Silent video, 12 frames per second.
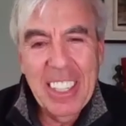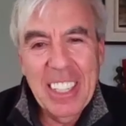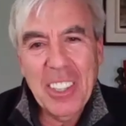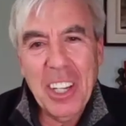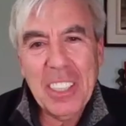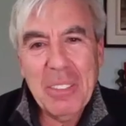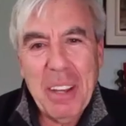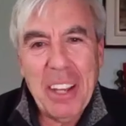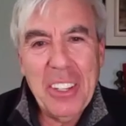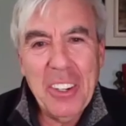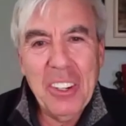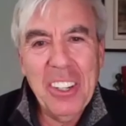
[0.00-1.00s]
talked
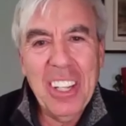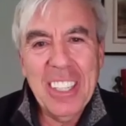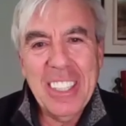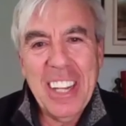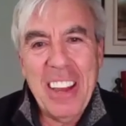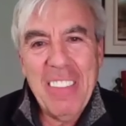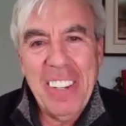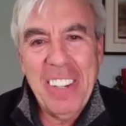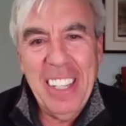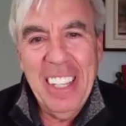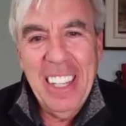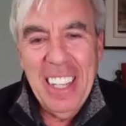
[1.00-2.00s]
about your
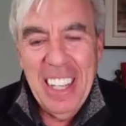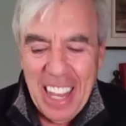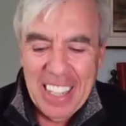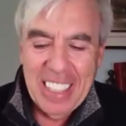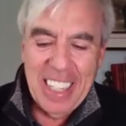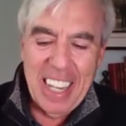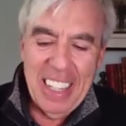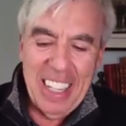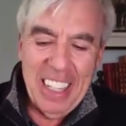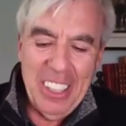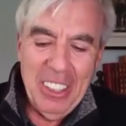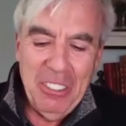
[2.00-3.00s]
longevity and said
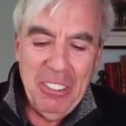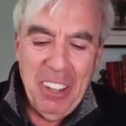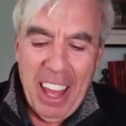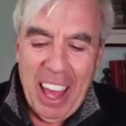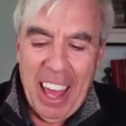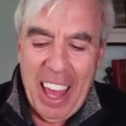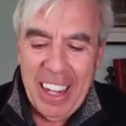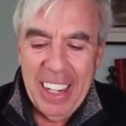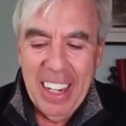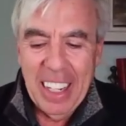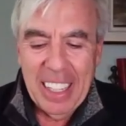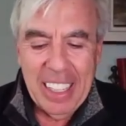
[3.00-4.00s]
that you had
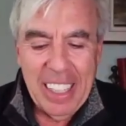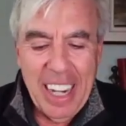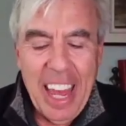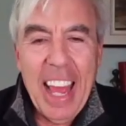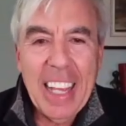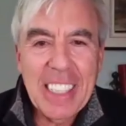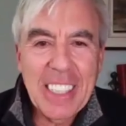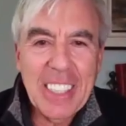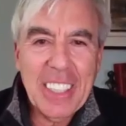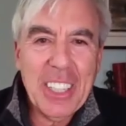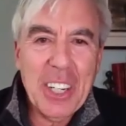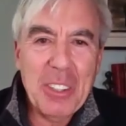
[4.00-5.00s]

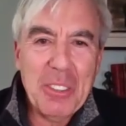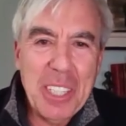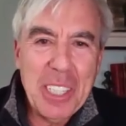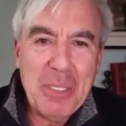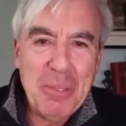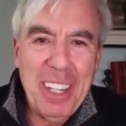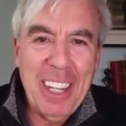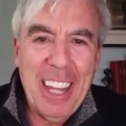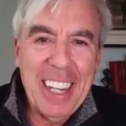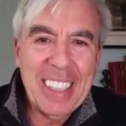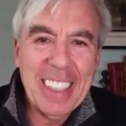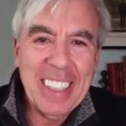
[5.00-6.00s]
class, charisma,
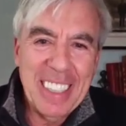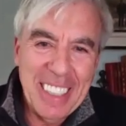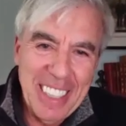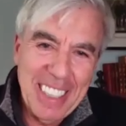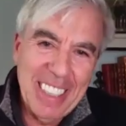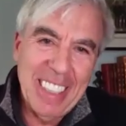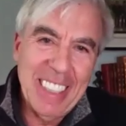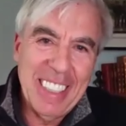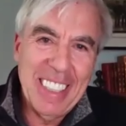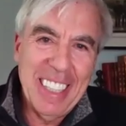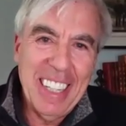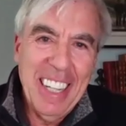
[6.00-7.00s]
and
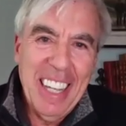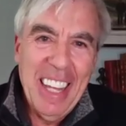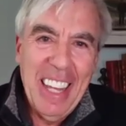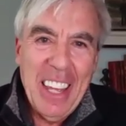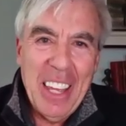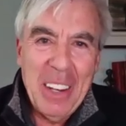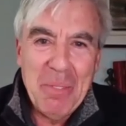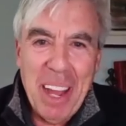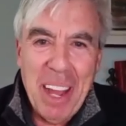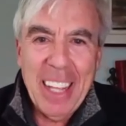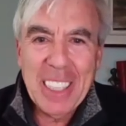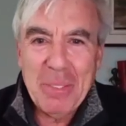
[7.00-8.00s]
consistency. In
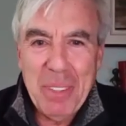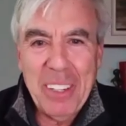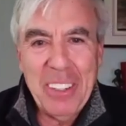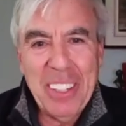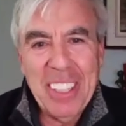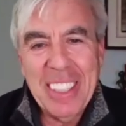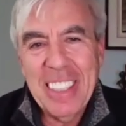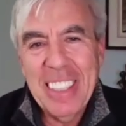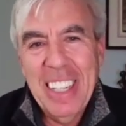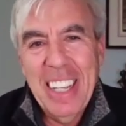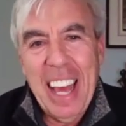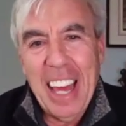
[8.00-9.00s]
my experience,
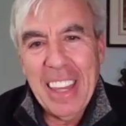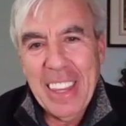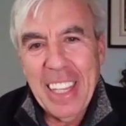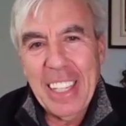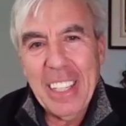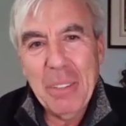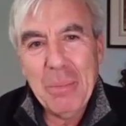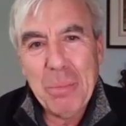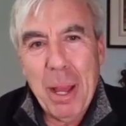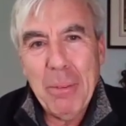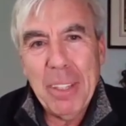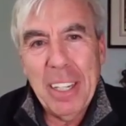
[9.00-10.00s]
I think you're
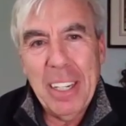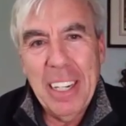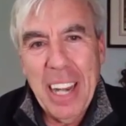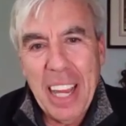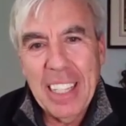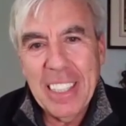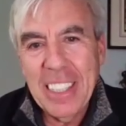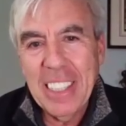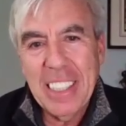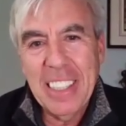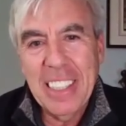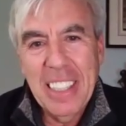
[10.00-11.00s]
probably the
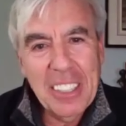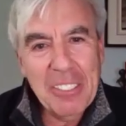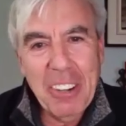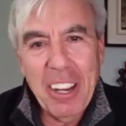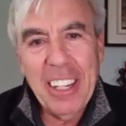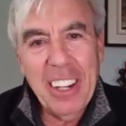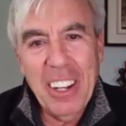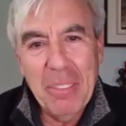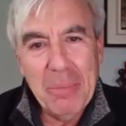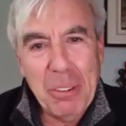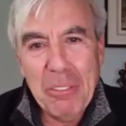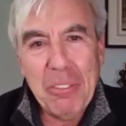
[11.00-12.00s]
nicest
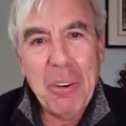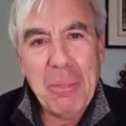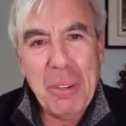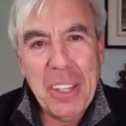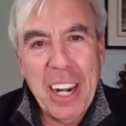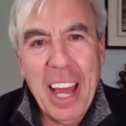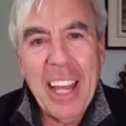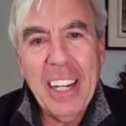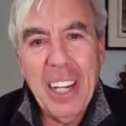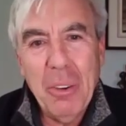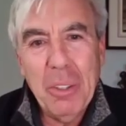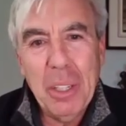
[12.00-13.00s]
great performer that I
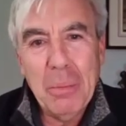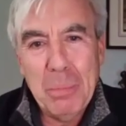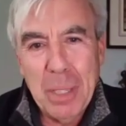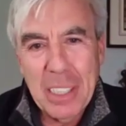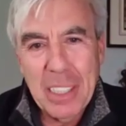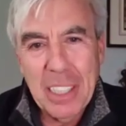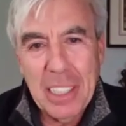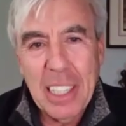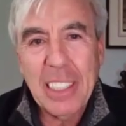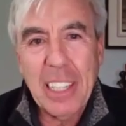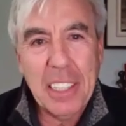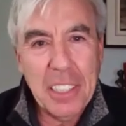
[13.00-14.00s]
know in the business.
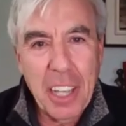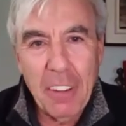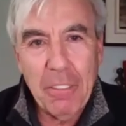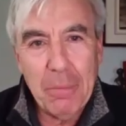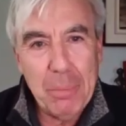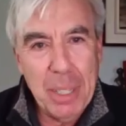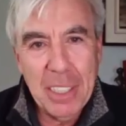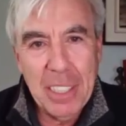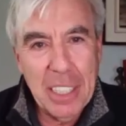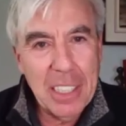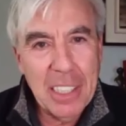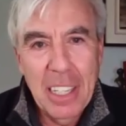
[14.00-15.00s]
It's a tough
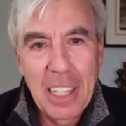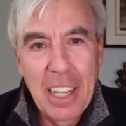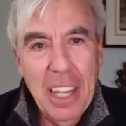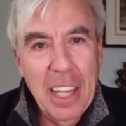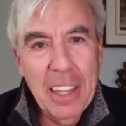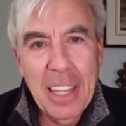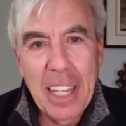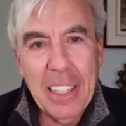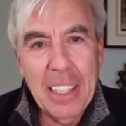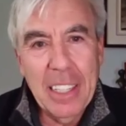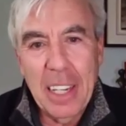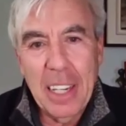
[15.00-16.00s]
business
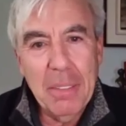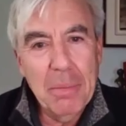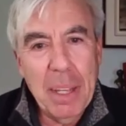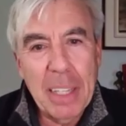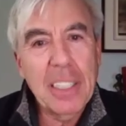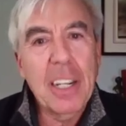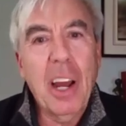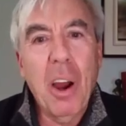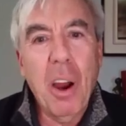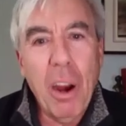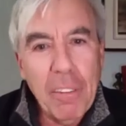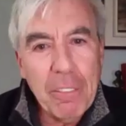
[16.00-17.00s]
that makes it
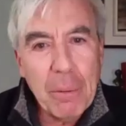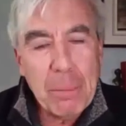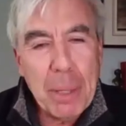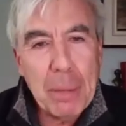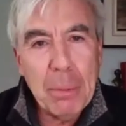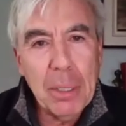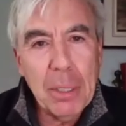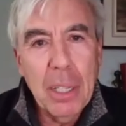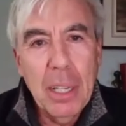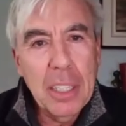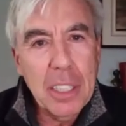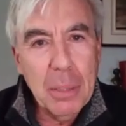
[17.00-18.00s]
hard for
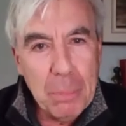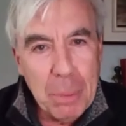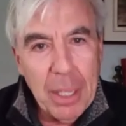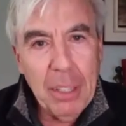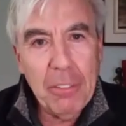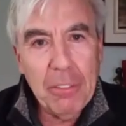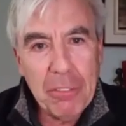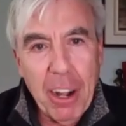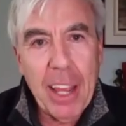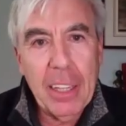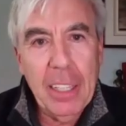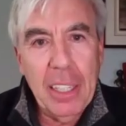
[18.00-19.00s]
people to be,
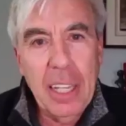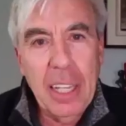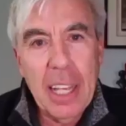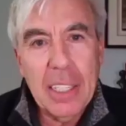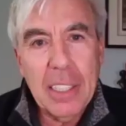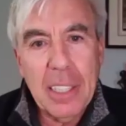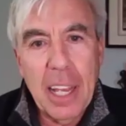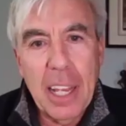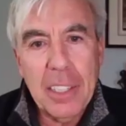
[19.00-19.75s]
frankly, as